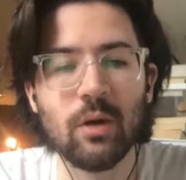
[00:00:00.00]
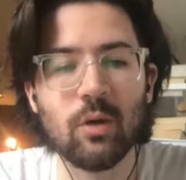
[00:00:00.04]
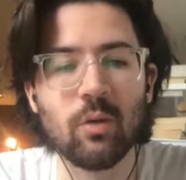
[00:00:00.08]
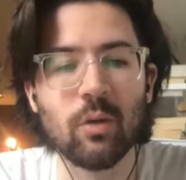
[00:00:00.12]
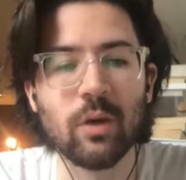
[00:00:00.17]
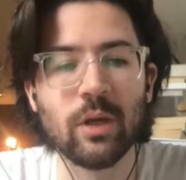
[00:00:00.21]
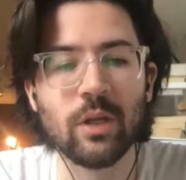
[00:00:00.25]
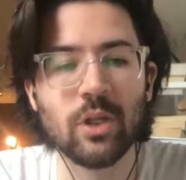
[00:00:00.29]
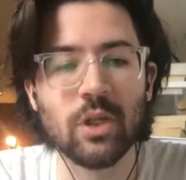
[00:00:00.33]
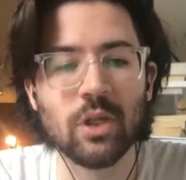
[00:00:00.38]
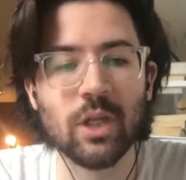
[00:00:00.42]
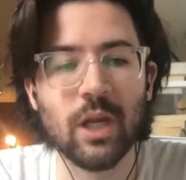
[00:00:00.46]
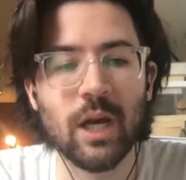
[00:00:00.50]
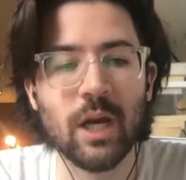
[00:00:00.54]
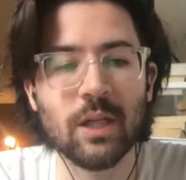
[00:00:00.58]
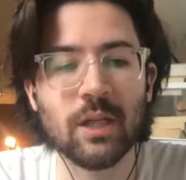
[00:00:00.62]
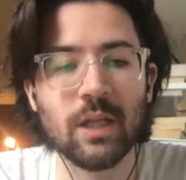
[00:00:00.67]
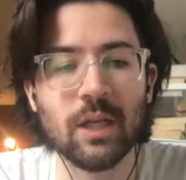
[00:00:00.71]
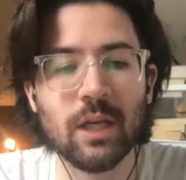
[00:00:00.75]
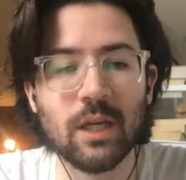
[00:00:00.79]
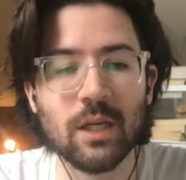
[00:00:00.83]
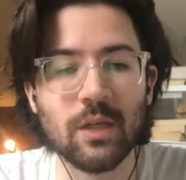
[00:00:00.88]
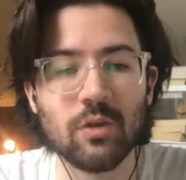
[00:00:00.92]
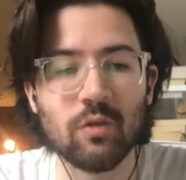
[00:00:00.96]
which I
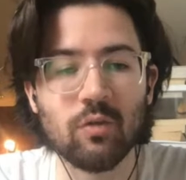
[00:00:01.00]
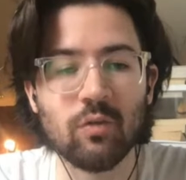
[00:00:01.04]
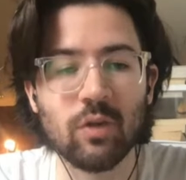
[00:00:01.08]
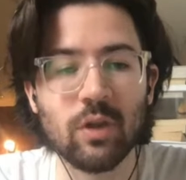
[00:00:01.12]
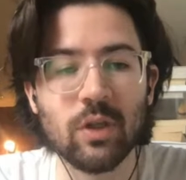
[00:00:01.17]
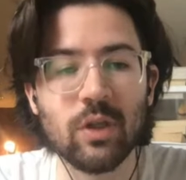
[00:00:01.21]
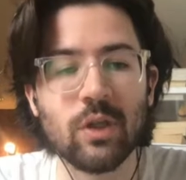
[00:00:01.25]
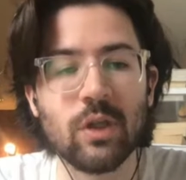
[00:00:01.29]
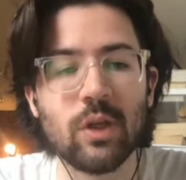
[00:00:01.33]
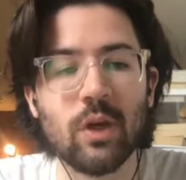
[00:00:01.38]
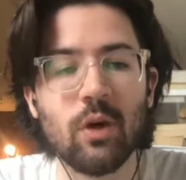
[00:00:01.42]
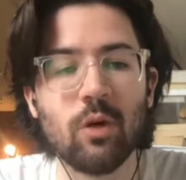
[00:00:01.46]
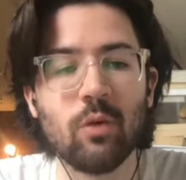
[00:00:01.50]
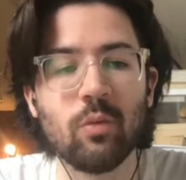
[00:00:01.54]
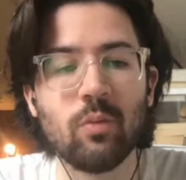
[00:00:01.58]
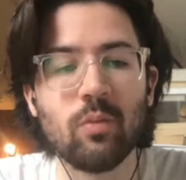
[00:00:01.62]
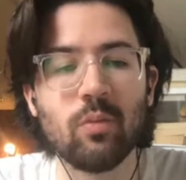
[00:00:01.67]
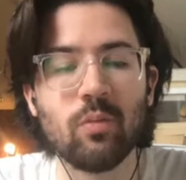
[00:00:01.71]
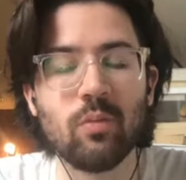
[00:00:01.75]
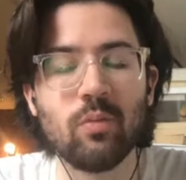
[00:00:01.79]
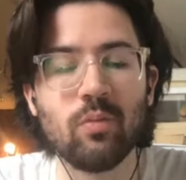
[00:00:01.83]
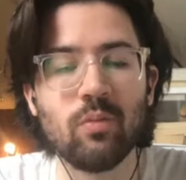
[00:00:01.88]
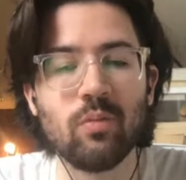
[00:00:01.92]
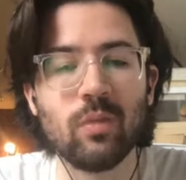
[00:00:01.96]
think is really
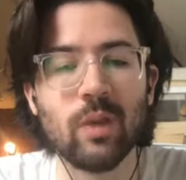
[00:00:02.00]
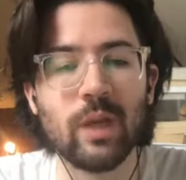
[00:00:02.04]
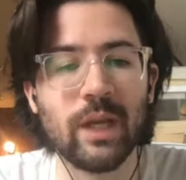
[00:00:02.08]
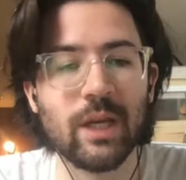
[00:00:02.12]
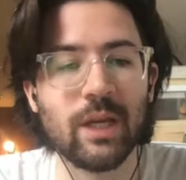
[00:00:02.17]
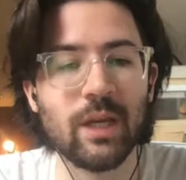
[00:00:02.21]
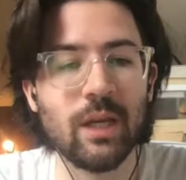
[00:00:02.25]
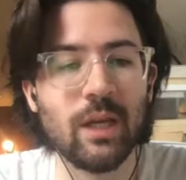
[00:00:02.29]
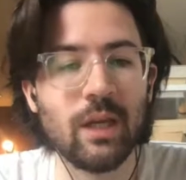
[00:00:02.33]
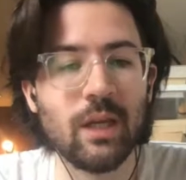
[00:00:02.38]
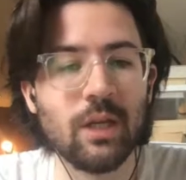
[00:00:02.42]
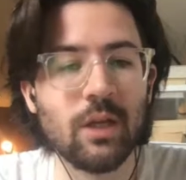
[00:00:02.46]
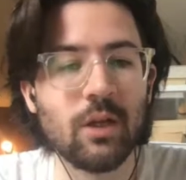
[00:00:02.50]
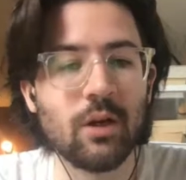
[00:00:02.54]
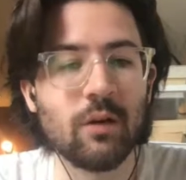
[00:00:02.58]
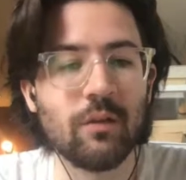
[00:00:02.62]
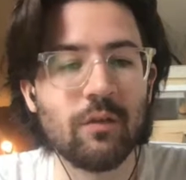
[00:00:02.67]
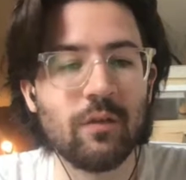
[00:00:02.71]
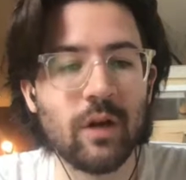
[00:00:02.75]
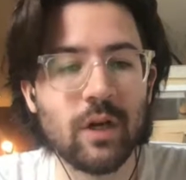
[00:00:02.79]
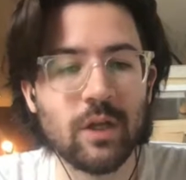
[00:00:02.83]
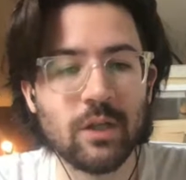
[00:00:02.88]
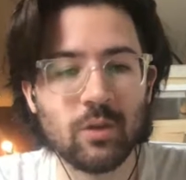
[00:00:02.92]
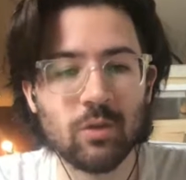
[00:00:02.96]

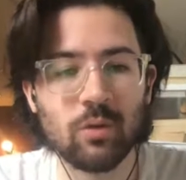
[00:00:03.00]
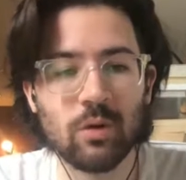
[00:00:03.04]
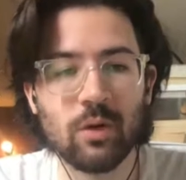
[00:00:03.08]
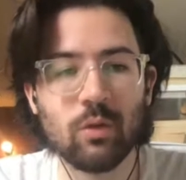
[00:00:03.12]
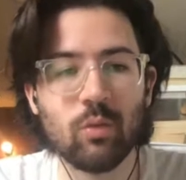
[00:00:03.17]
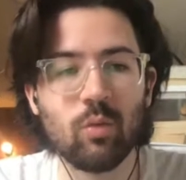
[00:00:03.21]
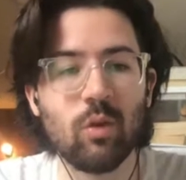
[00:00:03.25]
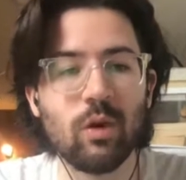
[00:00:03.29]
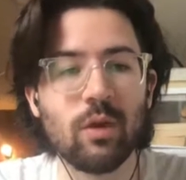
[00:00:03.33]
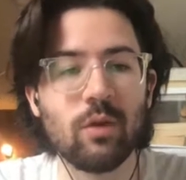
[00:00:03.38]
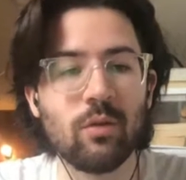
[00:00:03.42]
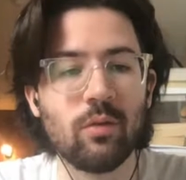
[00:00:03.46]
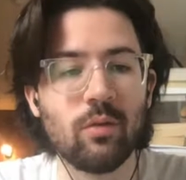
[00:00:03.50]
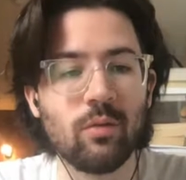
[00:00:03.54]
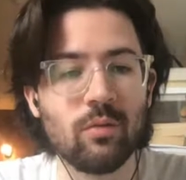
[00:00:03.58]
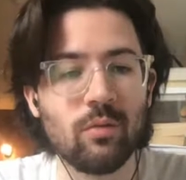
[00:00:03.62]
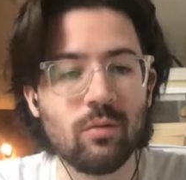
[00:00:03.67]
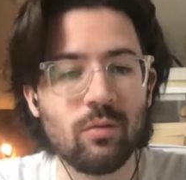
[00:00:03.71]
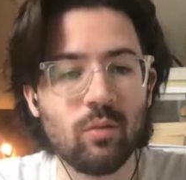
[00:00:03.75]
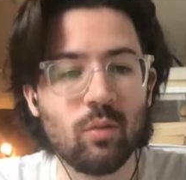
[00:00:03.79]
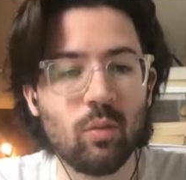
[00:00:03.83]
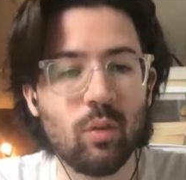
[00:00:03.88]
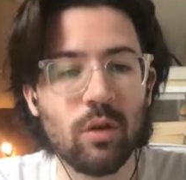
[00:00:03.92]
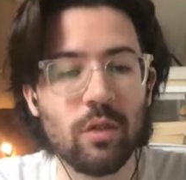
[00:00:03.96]
if Fox were at
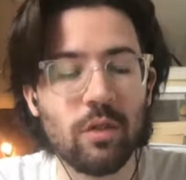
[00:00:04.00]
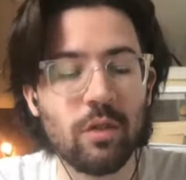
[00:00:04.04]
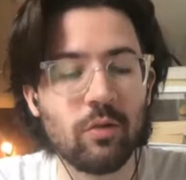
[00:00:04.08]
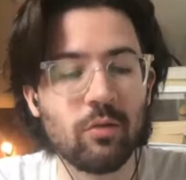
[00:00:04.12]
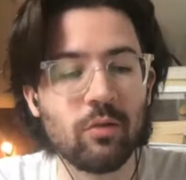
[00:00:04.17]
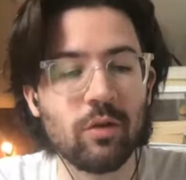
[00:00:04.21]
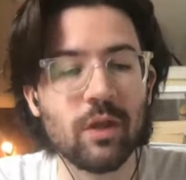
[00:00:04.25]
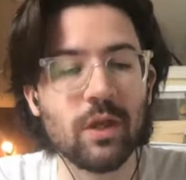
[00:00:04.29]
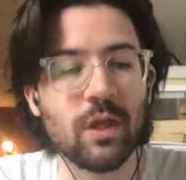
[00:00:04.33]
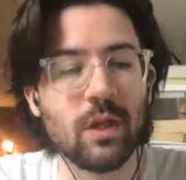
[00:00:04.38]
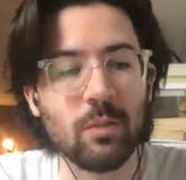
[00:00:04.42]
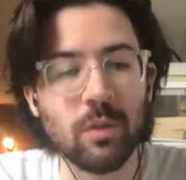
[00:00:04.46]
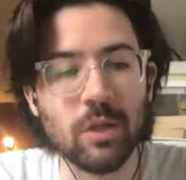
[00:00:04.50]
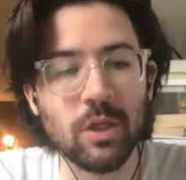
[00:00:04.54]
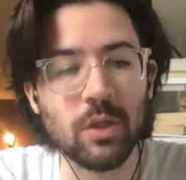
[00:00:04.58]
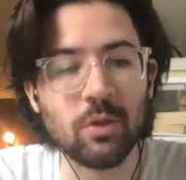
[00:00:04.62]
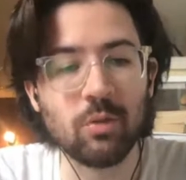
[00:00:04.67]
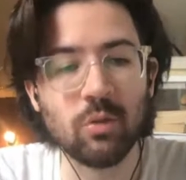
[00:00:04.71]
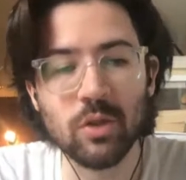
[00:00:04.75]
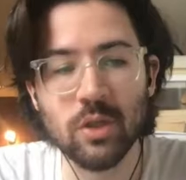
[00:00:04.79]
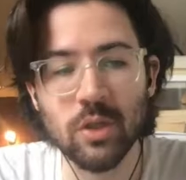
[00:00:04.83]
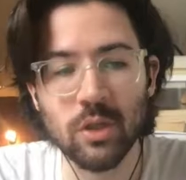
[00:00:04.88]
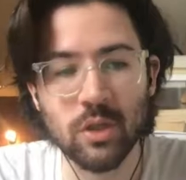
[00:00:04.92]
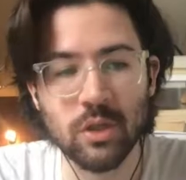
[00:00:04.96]
1.3, I mean,
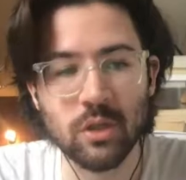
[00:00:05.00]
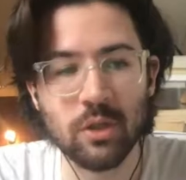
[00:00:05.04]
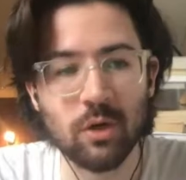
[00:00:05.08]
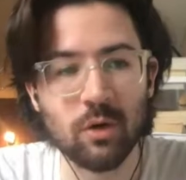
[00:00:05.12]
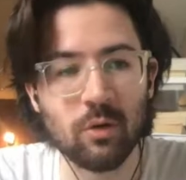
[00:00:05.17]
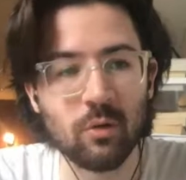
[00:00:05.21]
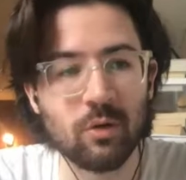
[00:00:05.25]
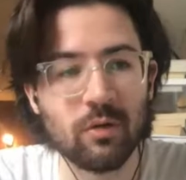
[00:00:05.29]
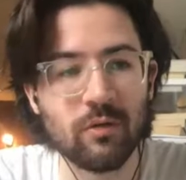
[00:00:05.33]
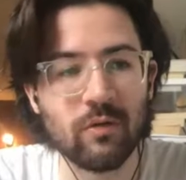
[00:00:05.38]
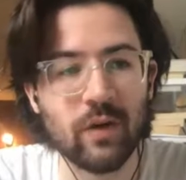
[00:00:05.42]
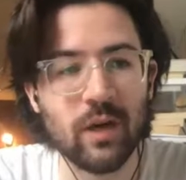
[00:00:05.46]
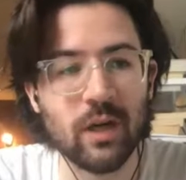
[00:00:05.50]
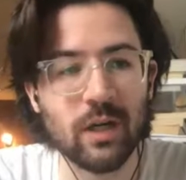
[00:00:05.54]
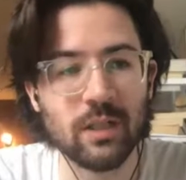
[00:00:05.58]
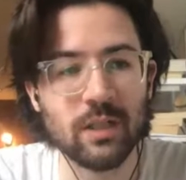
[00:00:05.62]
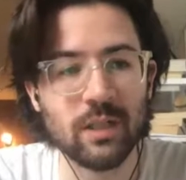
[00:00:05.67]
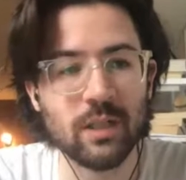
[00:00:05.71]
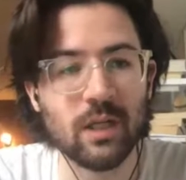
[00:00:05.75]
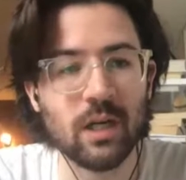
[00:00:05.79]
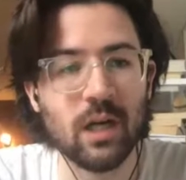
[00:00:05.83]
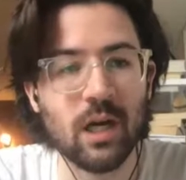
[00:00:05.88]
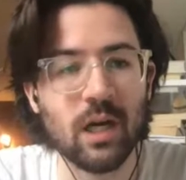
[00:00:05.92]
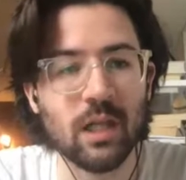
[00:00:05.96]
you would just start with
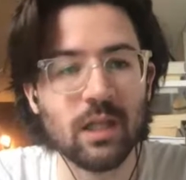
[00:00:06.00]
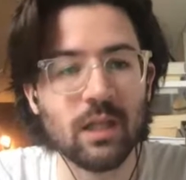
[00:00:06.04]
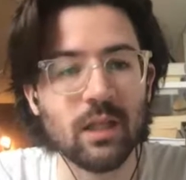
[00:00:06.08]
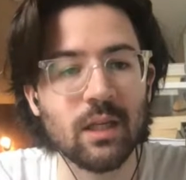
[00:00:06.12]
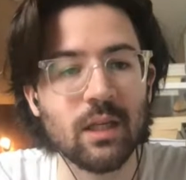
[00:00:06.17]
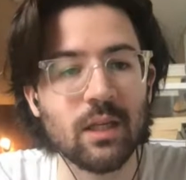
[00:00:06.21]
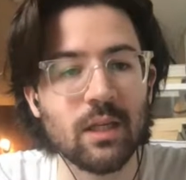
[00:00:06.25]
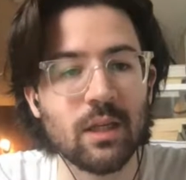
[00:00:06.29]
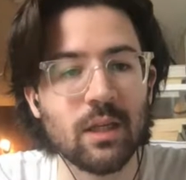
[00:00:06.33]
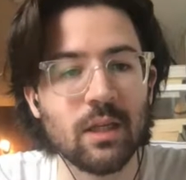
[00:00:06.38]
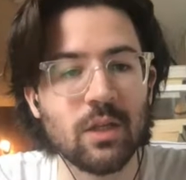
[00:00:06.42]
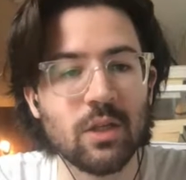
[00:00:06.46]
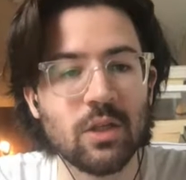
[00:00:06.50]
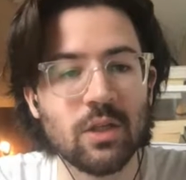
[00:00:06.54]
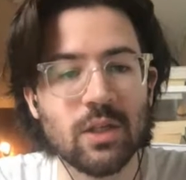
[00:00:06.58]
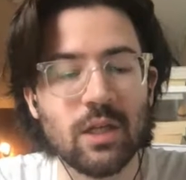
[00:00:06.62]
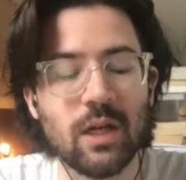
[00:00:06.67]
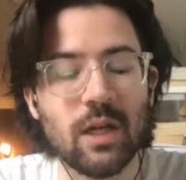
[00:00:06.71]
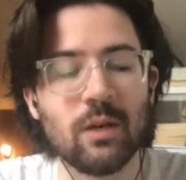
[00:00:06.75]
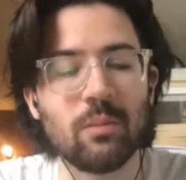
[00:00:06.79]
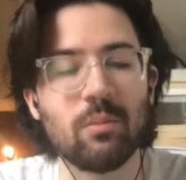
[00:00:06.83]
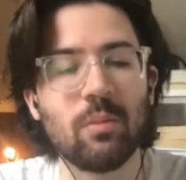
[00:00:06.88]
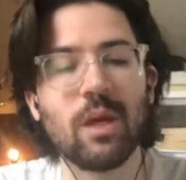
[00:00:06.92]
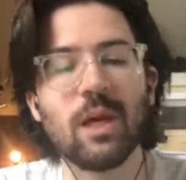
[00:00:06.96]
Fox and Conley and then
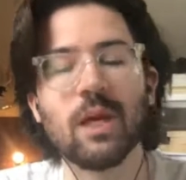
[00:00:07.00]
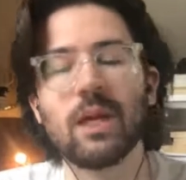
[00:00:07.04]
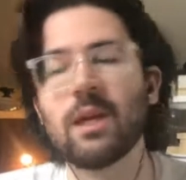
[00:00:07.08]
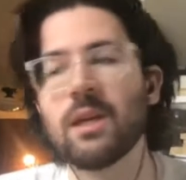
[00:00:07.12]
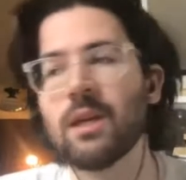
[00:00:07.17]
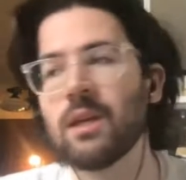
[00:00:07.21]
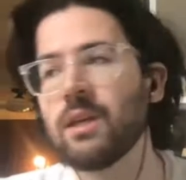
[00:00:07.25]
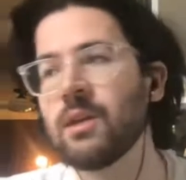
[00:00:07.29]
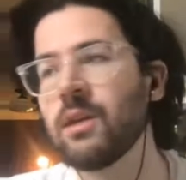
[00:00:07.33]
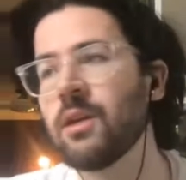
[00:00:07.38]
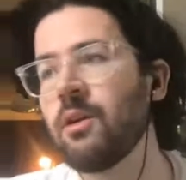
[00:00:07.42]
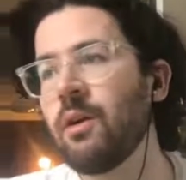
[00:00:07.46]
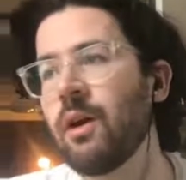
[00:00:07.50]
just kind of make,